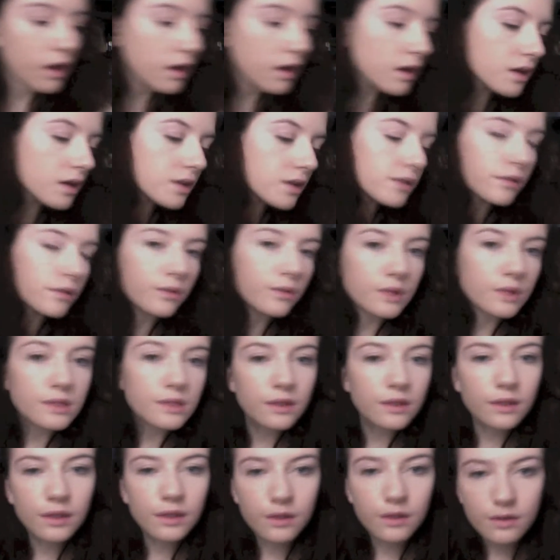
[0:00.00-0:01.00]
So I'm just going
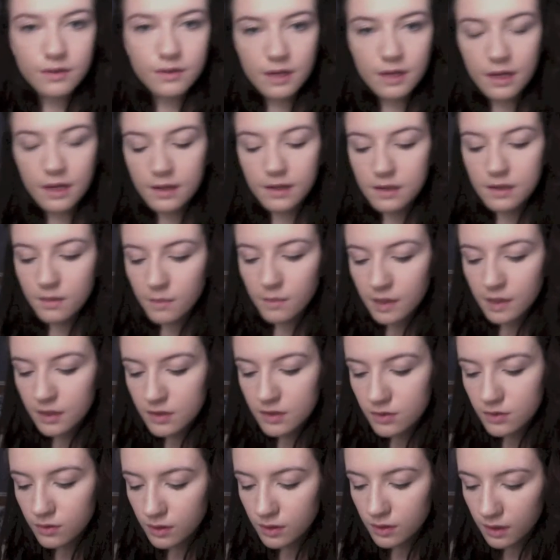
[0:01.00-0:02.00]
to use that to make
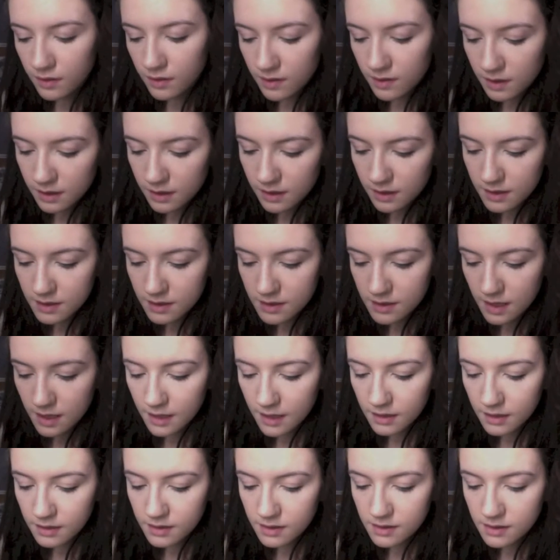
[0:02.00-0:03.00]
sure everything is set
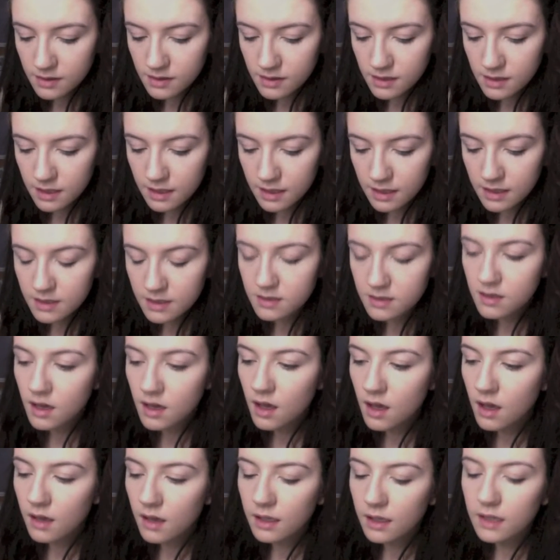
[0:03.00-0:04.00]
and it stays,
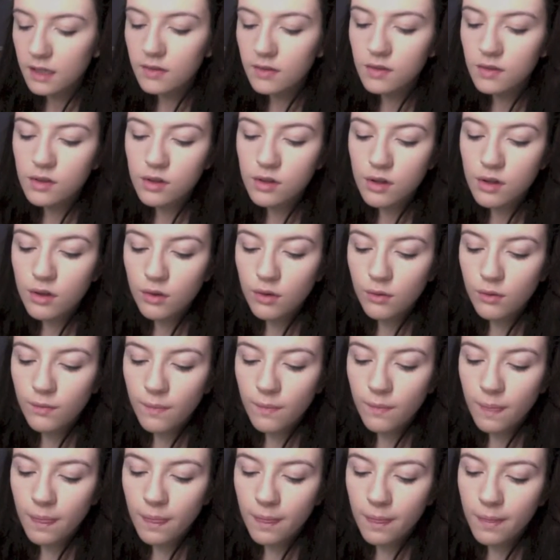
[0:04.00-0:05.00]
even though
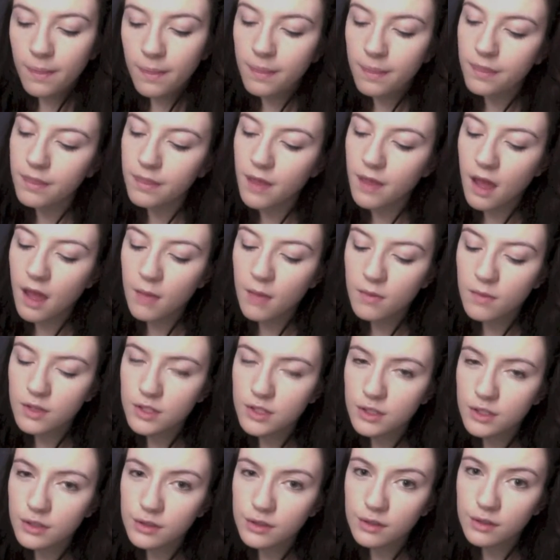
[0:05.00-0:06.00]
the Sheer
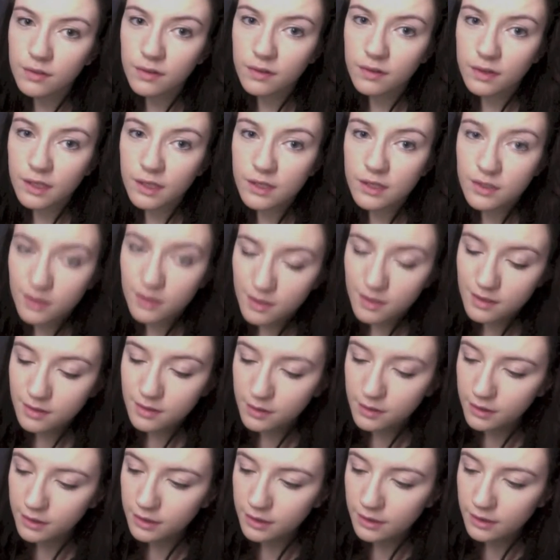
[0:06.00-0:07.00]
Glow foundation is
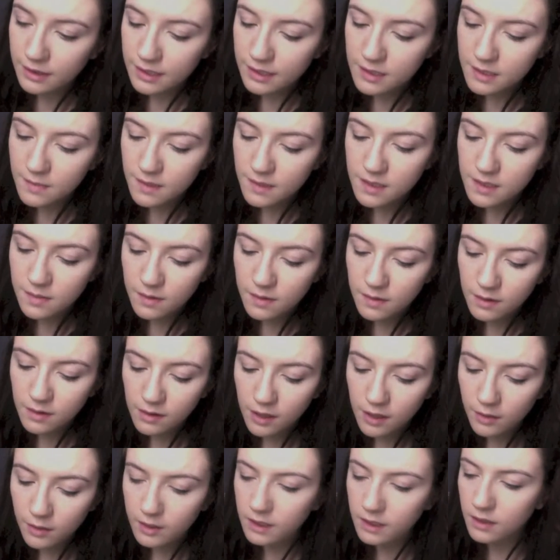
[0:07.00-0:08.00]
clearly, it's meant to be
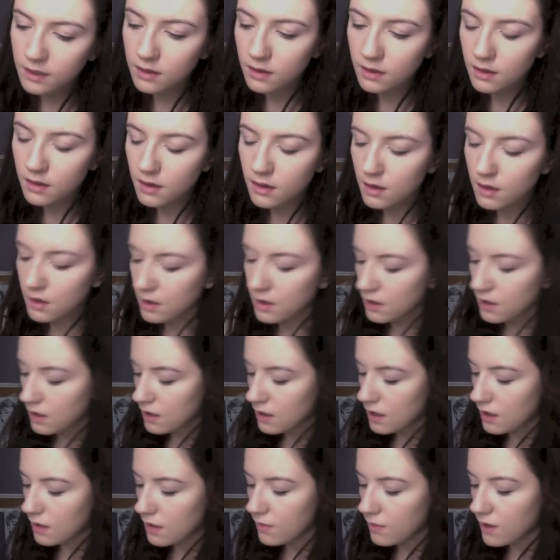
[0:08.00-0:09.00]
glowy.
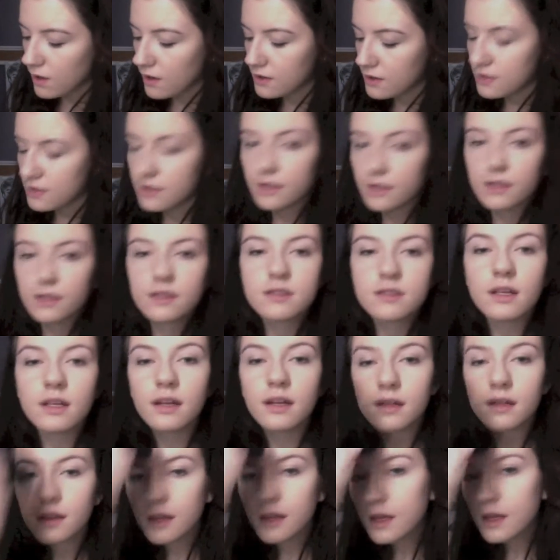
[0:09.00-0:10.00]
I'm probably just going to set it
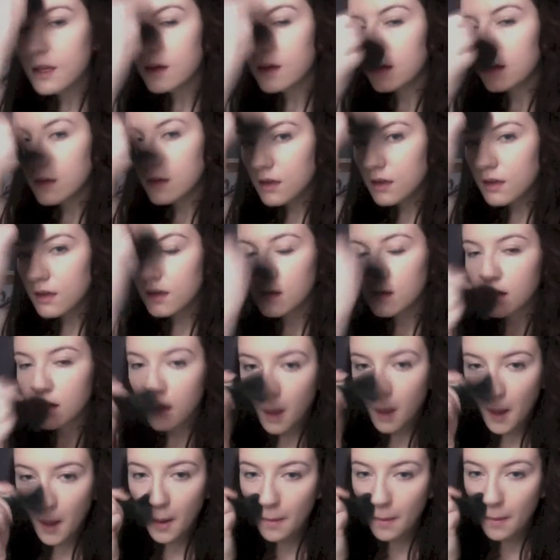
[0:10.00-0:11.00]
like
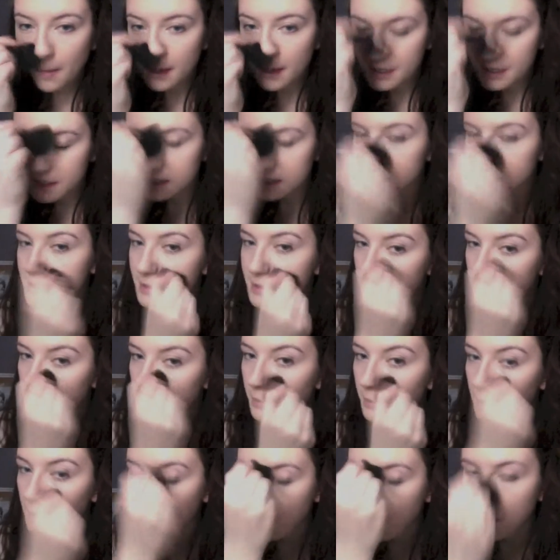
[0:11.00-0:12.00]
in my
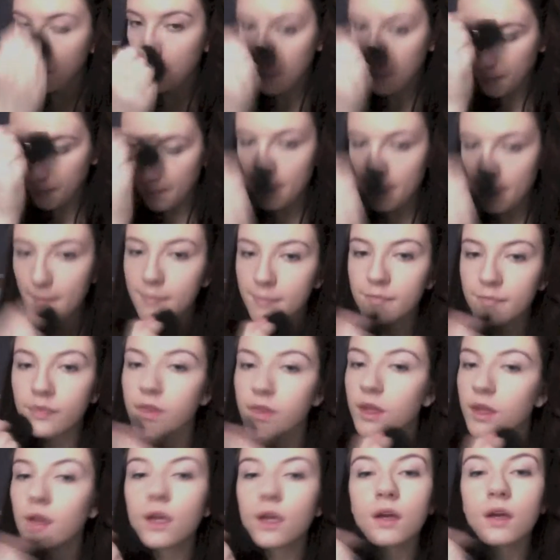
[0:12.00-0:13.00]
T-zone
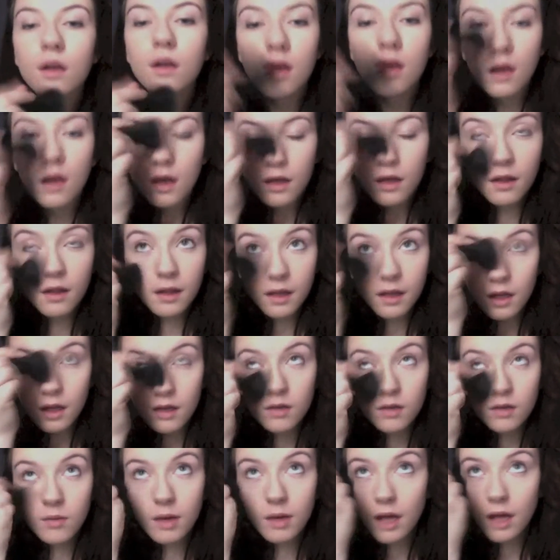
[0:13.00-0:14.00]
and like under
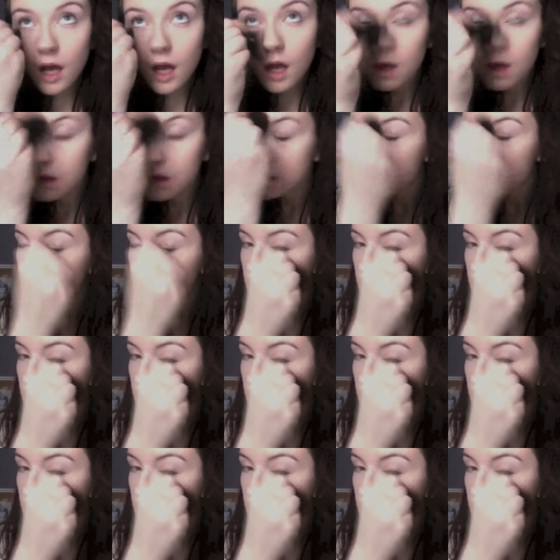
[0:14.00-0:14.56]
my eyes